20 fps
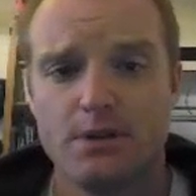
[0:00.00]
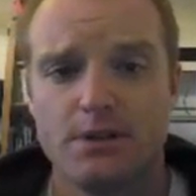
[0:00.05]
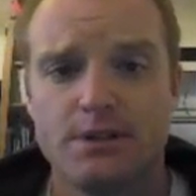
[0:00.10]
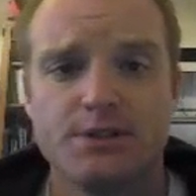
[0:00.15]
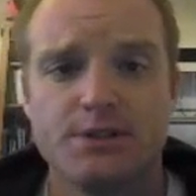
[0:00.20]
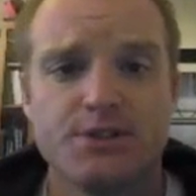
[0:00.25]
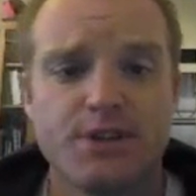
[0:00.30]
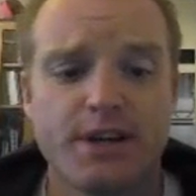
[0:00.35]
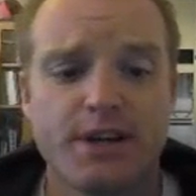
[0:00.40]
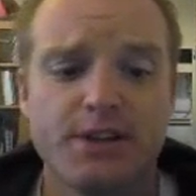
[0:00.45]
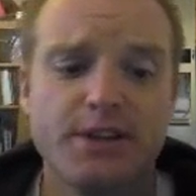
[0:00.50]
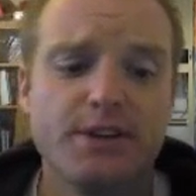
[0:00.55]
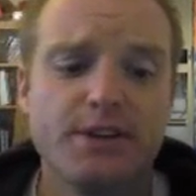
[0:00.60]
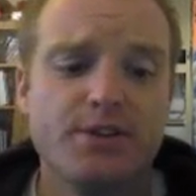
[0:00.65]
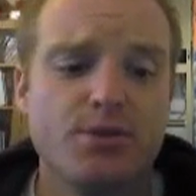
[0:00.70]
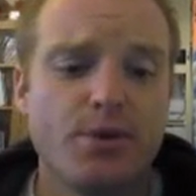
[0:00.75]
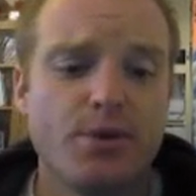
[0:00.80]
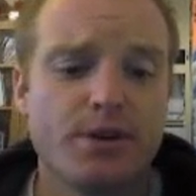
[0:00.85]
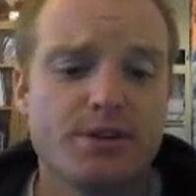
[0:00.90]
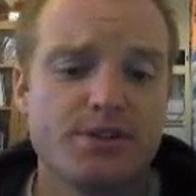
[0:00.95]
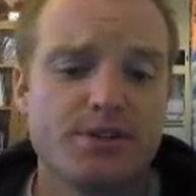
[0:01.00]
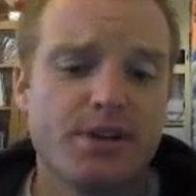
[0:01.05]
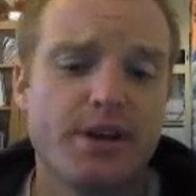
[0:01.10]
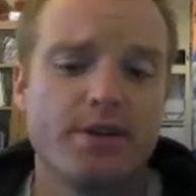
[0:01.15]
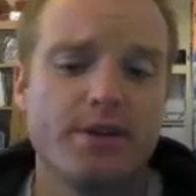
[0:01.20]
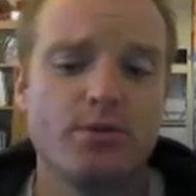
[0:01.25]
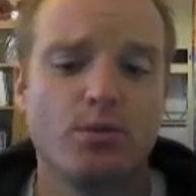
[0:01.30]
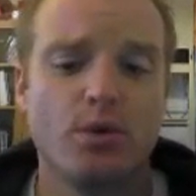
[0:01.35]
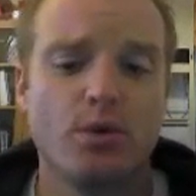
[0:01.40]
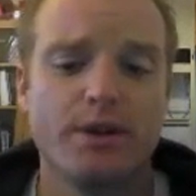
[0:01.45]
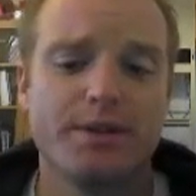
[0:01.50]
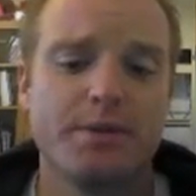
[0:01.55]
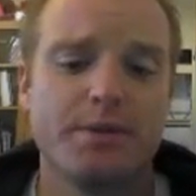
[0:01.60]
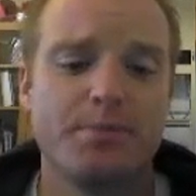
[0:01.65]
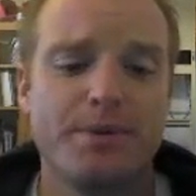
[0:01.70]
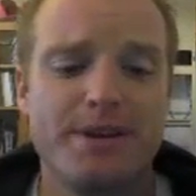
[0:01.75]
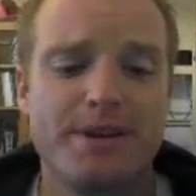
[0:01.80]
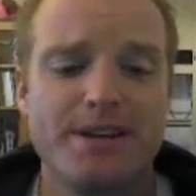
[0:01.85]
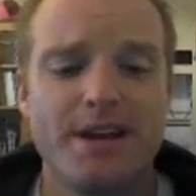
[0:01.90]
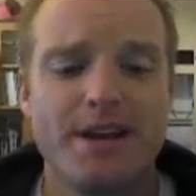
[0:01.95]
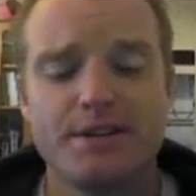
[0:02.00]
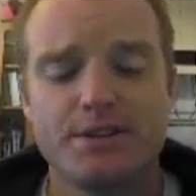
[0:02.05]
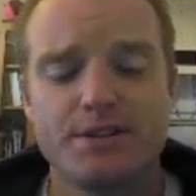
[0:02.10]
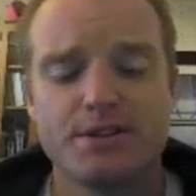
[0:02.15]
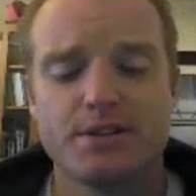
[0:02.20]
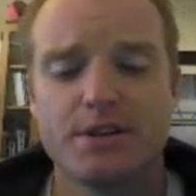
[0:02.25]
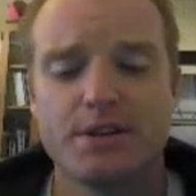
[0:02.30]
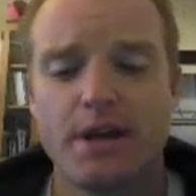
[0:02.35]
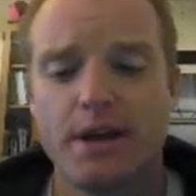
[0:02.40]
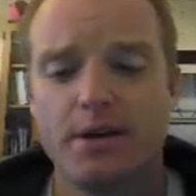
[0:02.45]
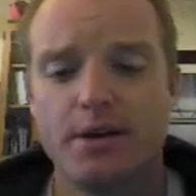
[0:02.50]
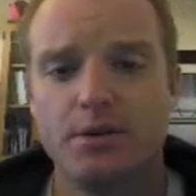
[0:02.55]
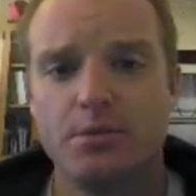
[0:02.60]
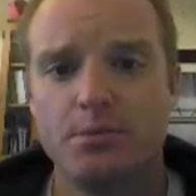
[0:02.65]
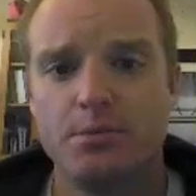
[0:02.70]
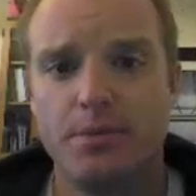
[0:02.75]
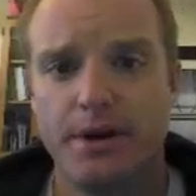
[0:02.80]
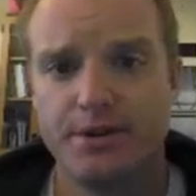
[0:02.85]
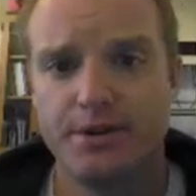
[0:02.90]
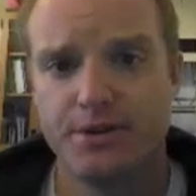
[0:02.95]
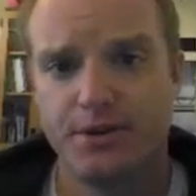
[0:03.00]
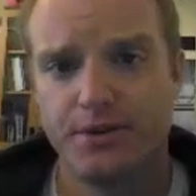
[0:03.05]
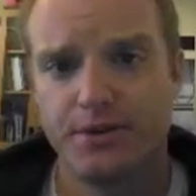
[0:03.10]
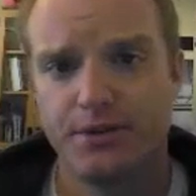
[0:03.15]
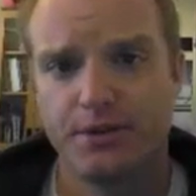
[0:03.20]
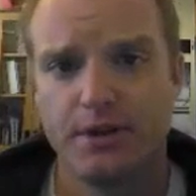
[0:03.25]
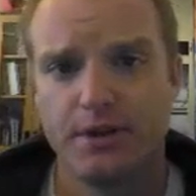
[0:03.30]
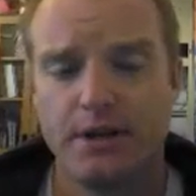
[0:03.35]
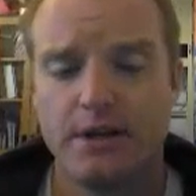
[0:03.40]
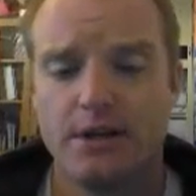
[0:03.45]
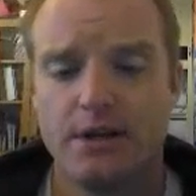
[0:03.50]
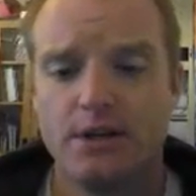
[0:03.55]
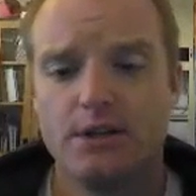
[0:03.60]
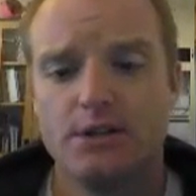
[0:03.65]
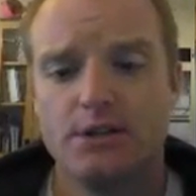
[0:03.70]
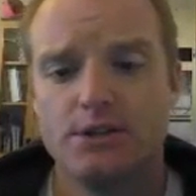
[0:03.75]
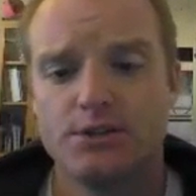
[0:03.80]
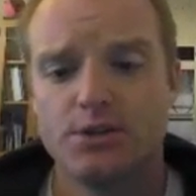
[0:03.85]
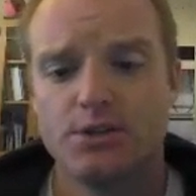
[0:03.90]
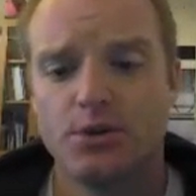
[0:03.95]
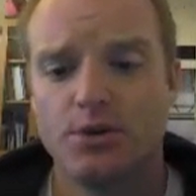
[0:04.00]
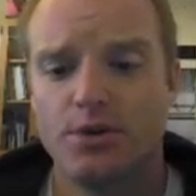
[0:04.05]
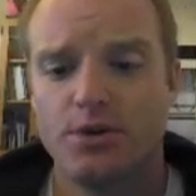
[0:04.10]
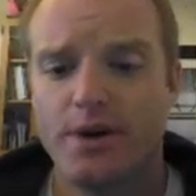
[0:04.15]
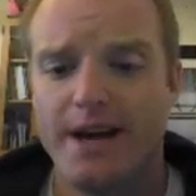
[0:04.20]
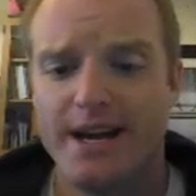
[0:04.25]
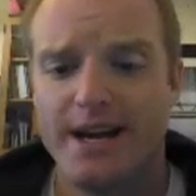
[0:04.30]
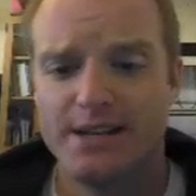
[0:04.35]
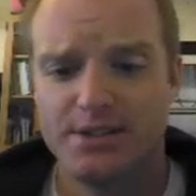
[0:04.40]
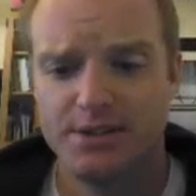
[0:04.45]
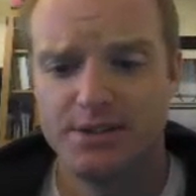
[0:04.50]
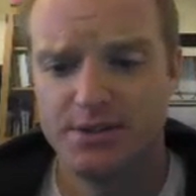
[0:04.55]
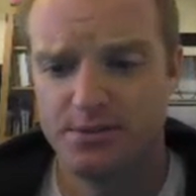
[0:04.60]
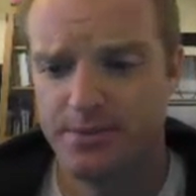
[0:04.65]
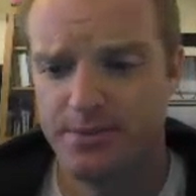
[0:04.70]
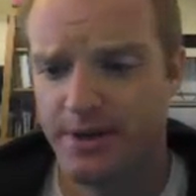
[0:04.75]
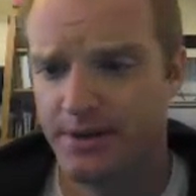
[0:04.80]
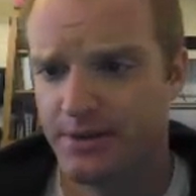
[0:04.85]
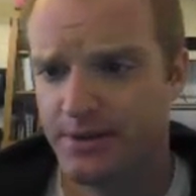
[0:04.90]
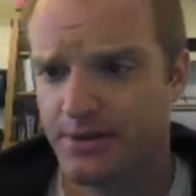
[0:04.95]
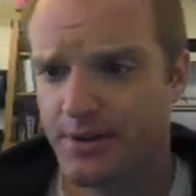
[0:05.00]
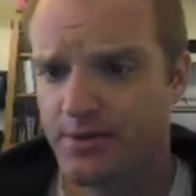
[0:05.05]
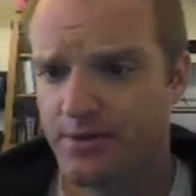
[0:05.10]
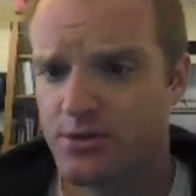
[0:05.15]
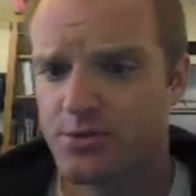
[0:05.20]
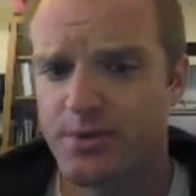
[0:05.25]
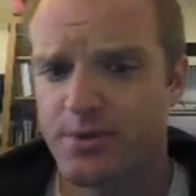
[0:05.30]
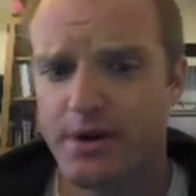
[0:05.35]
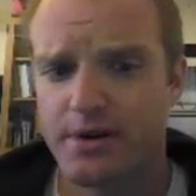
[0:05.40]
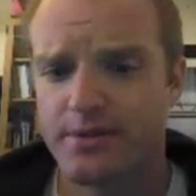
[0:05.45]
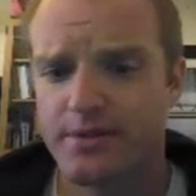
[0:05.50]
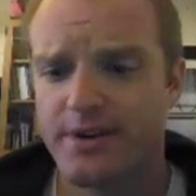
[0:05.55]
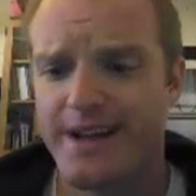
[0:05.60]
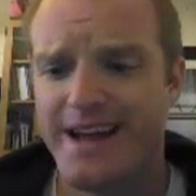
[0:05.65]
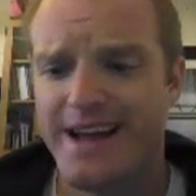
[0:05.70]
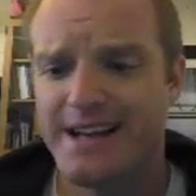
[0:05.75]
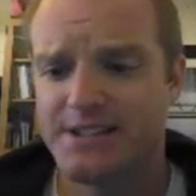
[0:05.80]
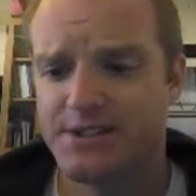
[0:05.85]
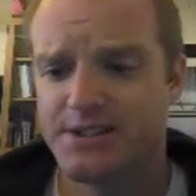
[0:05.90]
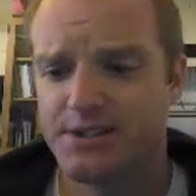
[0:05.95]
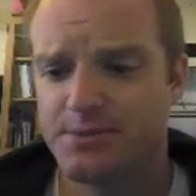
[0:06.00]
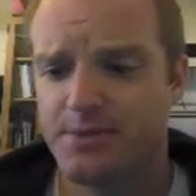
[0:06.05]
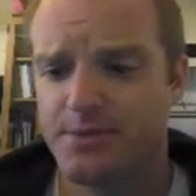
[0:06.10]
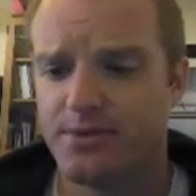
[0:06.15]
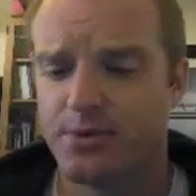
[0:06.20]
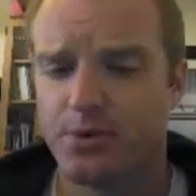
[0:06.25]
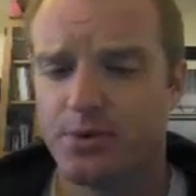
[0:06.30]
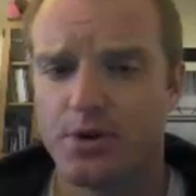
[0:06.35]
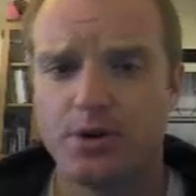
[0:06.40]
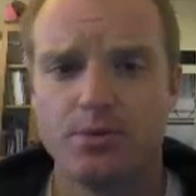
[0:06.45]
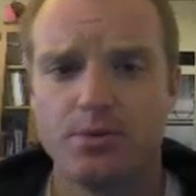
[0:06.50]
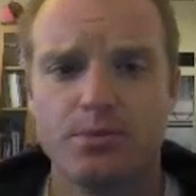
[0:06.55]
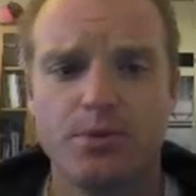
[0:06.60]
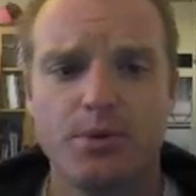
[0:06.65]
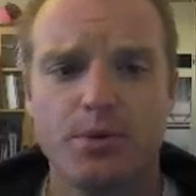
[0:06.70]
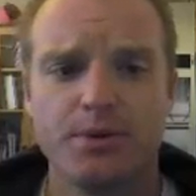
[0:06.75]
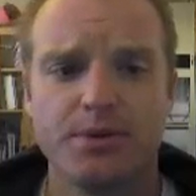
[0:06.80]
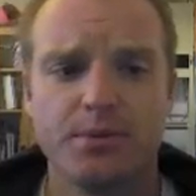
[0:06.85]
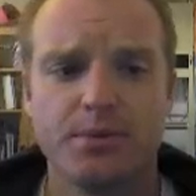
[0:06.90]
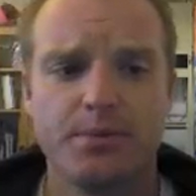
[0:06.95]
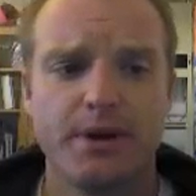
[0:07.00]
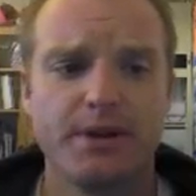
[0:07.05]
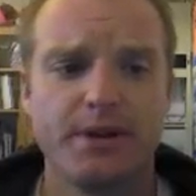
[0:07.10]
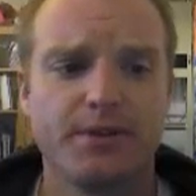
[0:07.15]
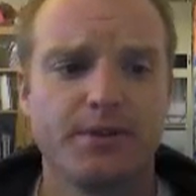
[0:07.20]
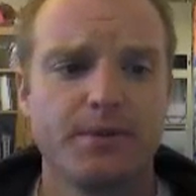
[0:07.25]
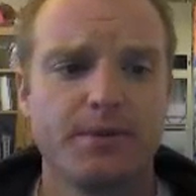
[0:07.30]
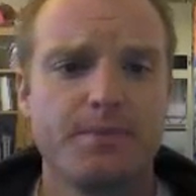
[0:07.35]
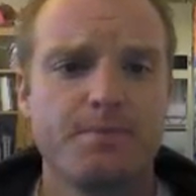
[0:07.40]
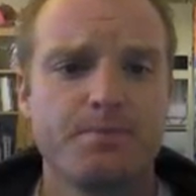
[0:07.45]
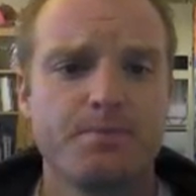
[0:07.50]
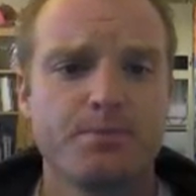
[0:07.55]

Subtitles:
And secondly, to understand what the pH scale measures. So acids and bases. Everyone's probably heard of an acid before, but what's a base?